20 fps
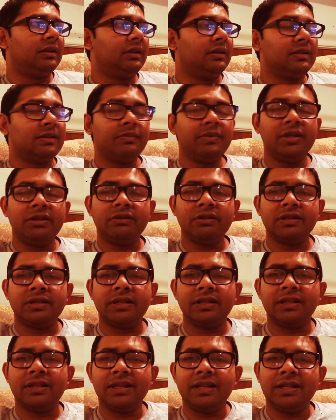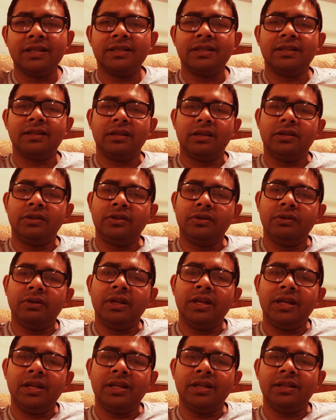some interesting things
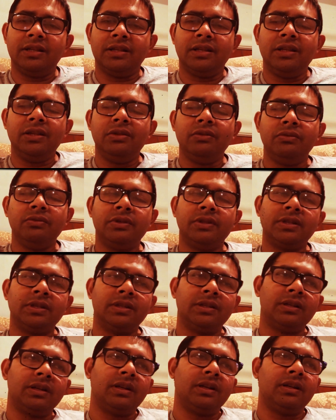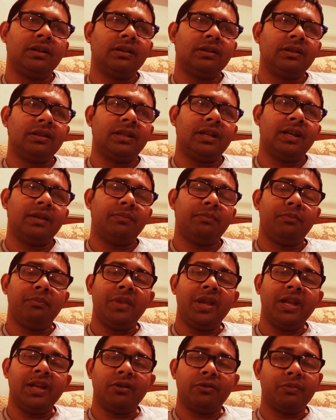today in the news that
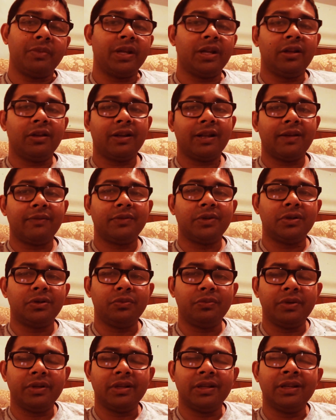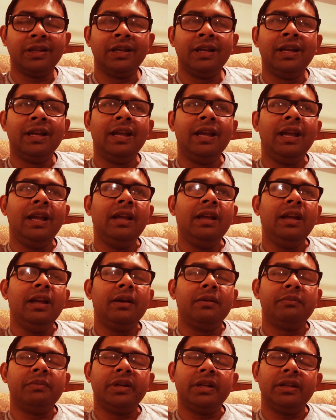may or may not have to do with it.
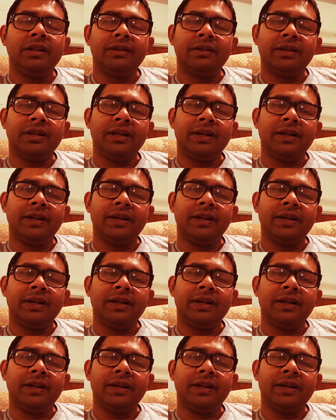But